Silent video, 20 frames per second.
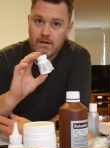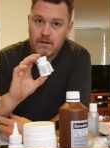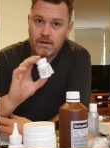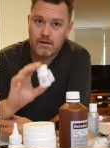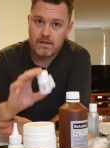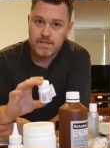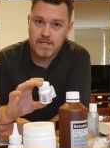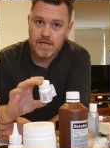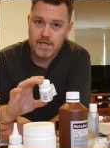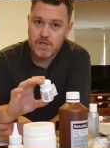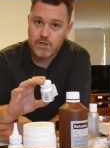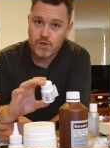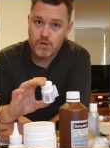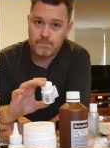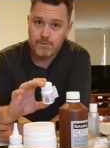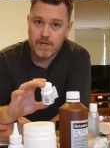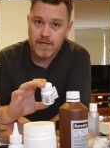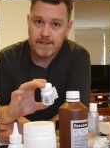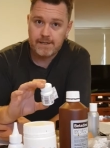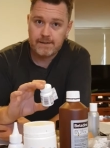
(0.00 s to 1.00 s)
Going to take a short
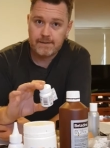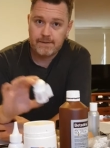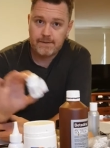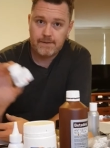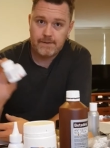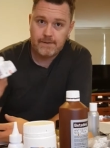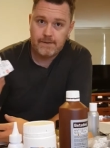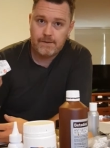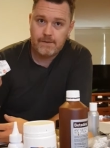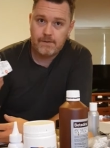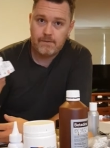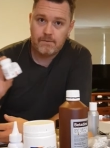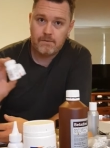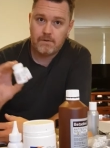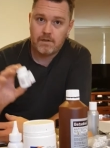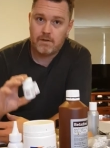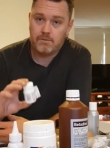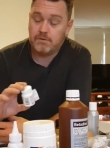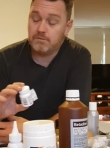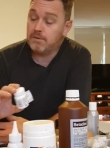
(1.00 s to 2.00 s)
break,
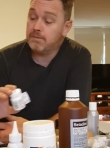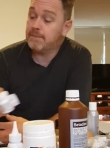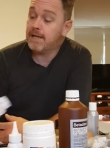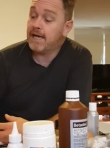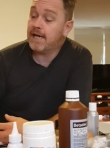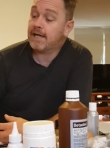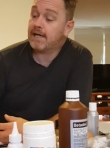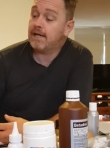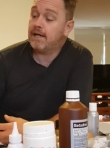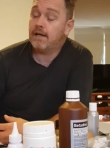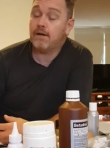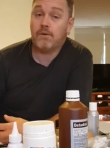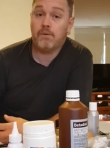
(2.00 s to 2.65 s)
and we'll be back